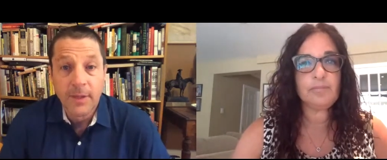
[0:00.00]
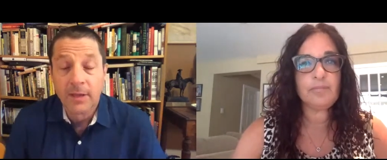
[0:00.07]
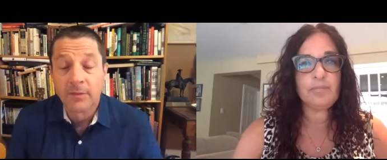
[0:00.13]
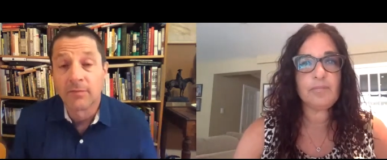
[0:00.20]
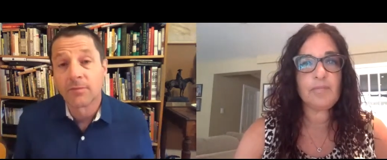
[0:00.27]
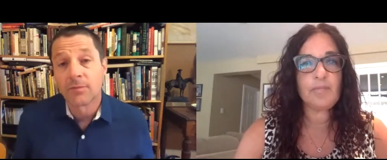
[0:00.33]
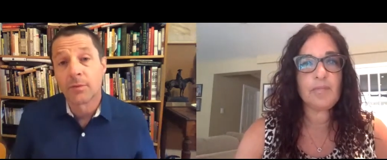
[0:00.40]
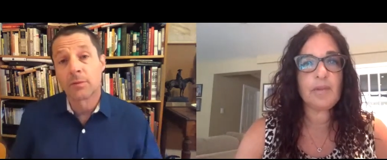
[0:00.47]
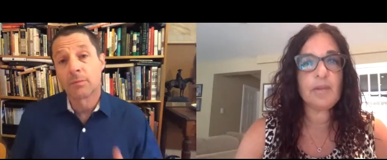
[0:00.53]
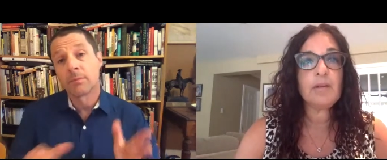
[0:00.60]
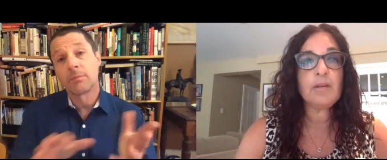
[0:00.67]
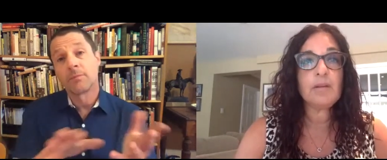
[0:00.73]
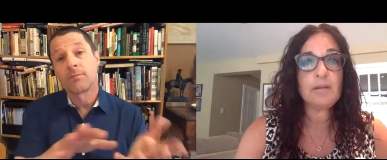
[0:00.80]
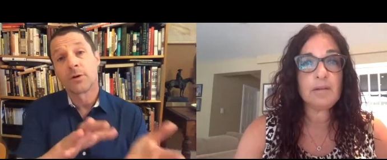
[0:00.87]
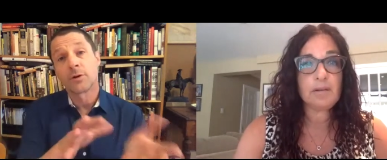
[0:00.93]
Speaker 1: and for
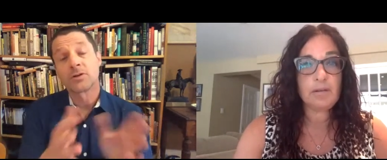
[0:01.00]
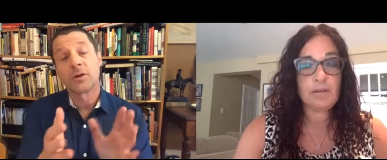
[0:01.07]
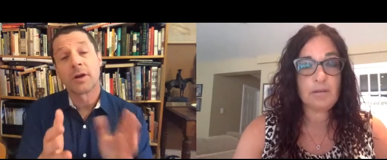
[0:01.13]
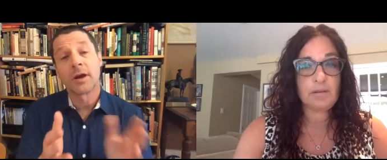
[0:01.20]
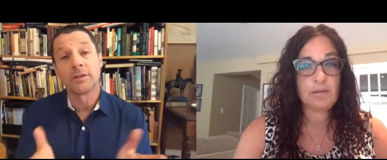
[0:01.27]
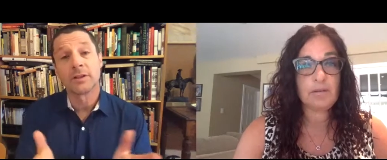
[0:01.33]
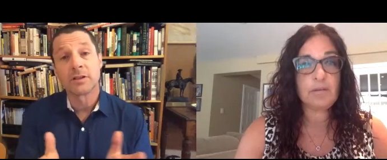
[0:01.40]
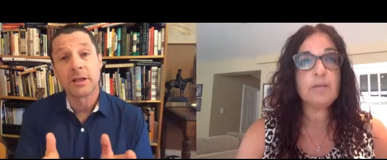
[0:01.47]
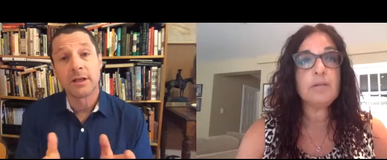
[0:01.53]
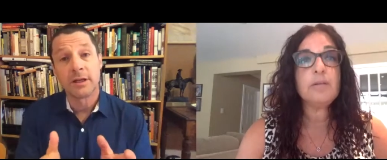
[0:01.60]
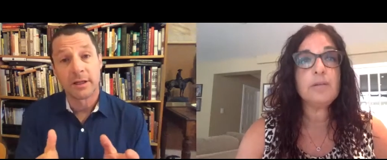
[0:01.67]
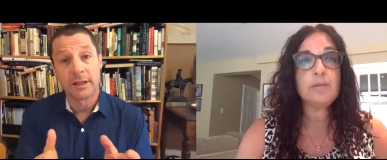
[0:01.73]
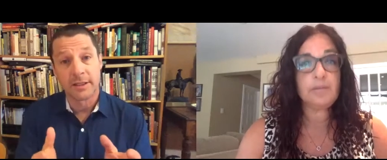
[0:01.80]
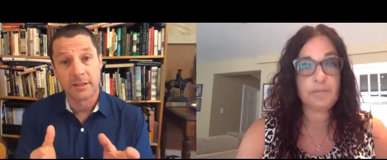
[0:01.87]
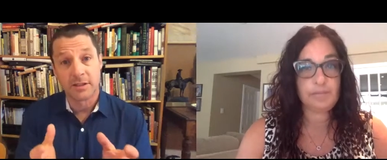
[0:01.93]
folks who haven't seen
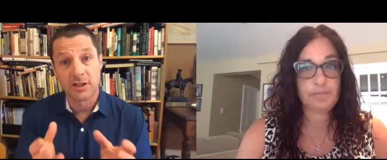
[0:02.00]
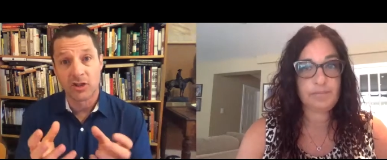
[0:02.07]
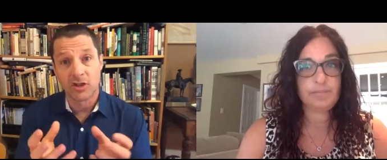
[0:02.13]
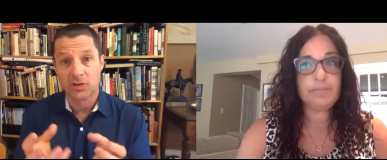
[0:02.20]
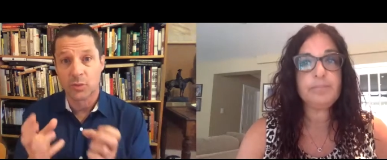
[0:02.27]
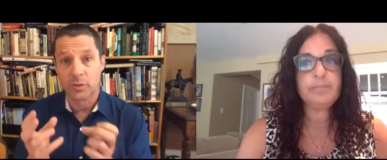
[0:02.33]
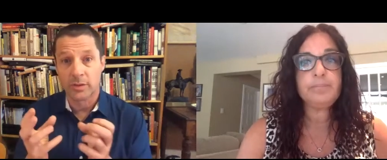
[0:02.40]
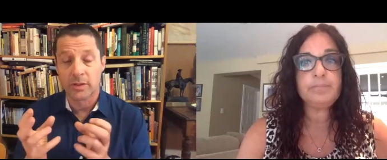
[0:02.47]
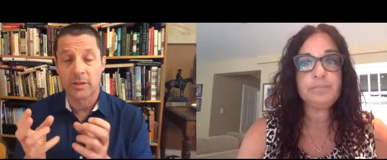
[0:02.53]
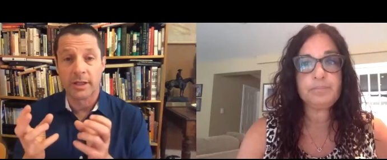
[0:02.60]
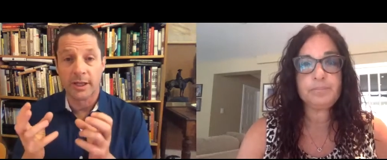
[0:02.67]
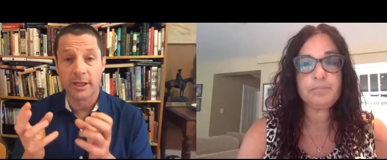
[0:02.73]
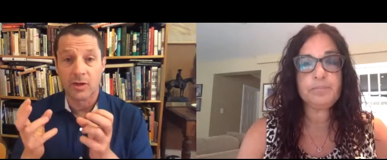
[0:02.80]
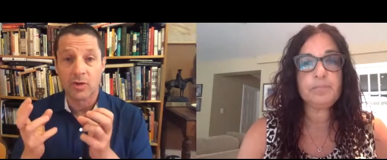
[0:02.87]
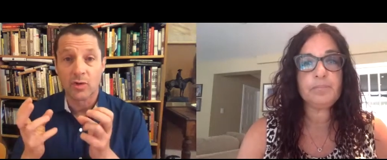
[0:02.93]
it, it deals with an
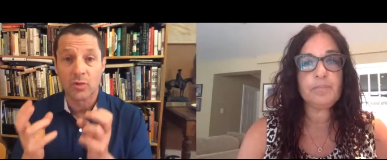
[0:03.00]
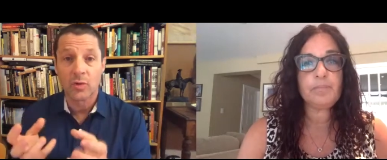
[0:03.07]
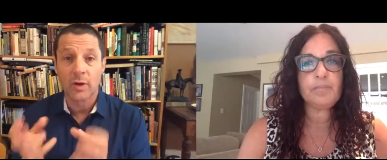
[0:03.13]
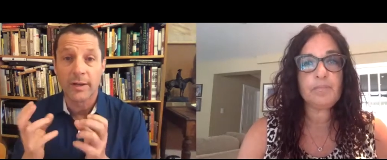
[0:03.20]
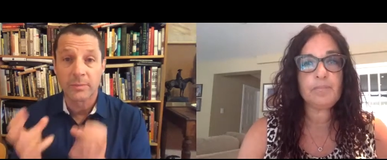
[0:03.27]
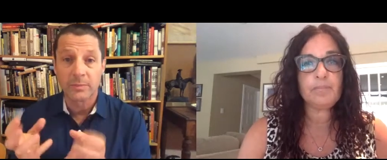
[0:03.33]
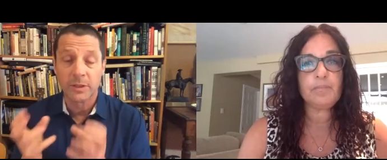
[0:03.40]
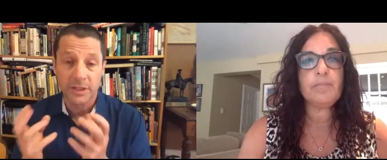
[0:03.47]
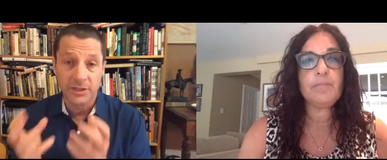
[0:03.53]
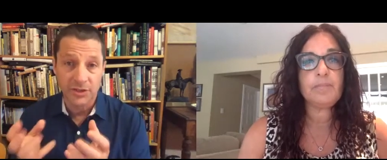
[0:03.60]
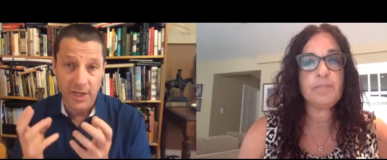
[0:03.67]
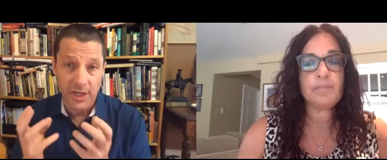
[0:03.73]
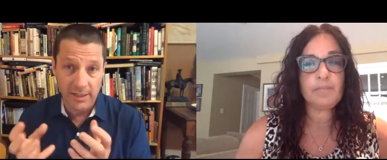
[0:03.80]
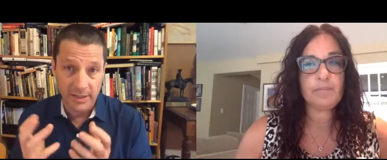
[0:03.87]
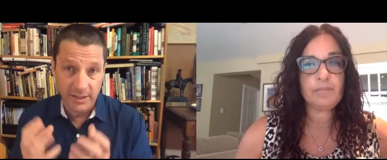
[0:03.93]
incredibly
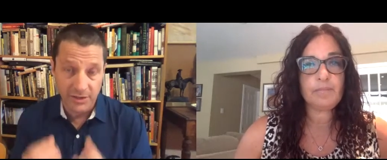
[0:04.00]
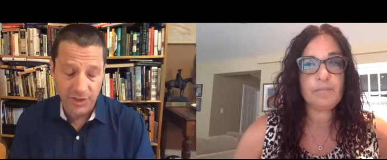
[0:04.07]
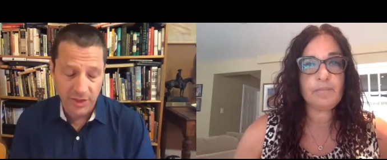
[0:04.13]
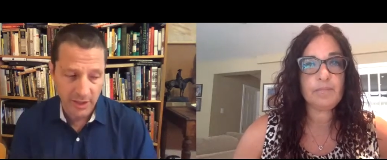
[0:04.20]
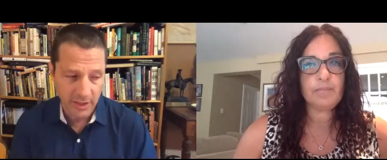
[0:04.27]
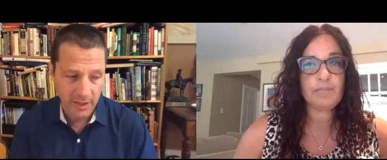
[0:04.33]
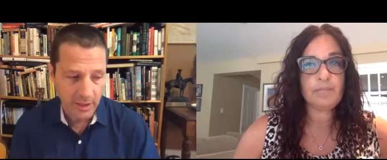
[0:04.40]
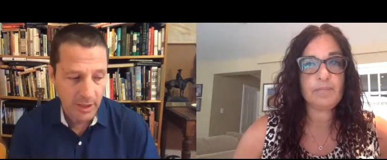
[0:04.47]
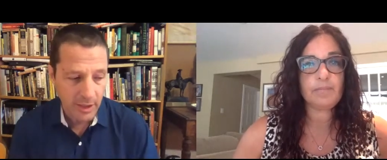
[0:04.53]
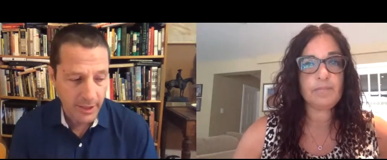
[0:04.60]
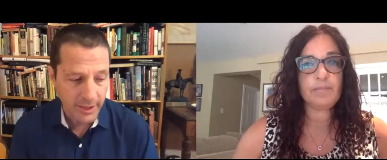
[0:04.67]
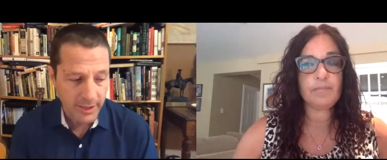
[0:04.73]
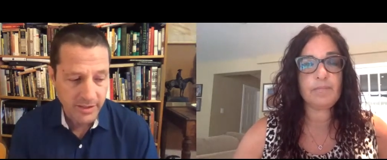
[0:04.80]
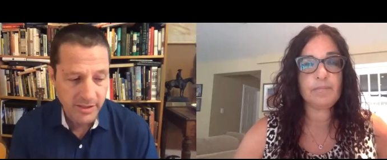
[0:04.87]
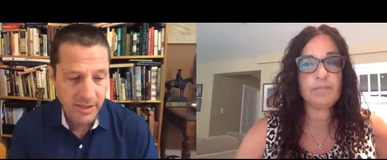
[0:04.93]
challenging uh,
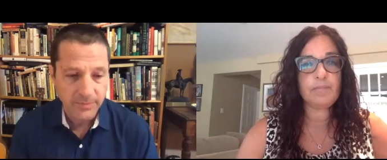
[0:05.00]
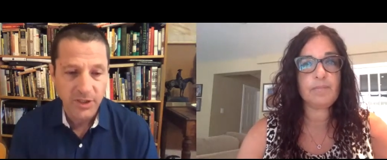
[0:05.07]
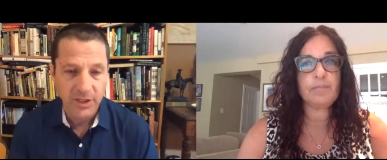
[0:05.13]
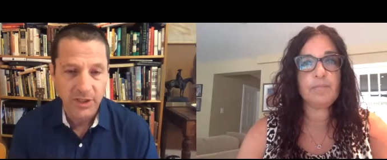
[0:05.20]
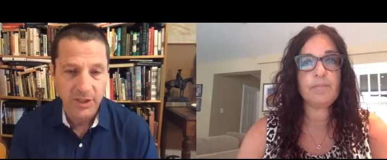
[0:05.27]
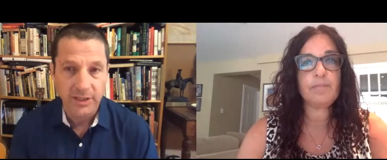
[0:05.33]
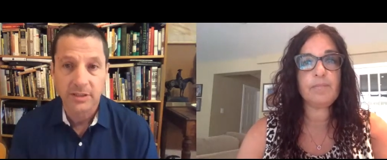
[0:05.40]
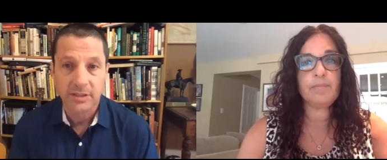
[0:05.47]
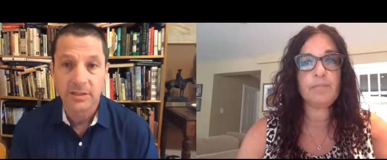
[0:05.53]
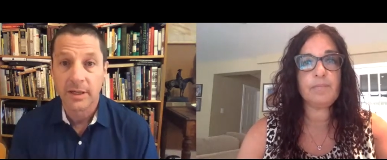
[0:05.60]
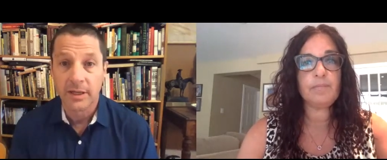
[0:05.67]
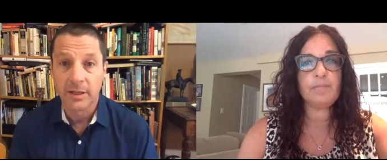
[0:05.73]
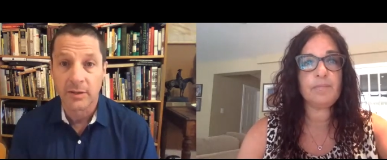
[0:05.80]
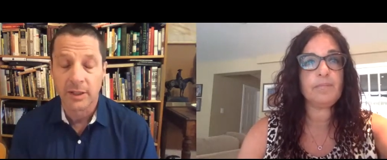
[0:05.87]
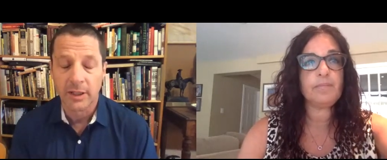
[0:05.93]
subject
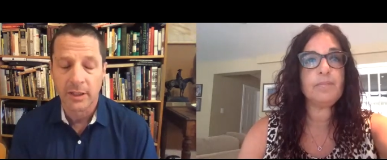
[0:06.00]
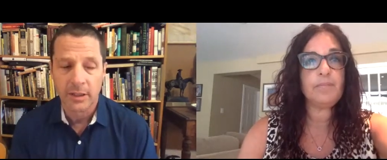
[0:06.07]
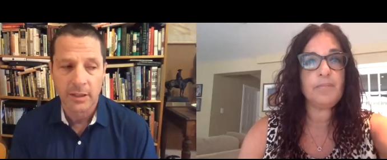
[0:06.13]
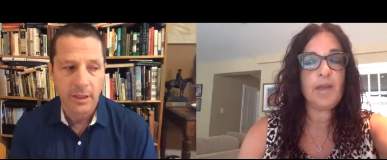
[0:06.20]
area,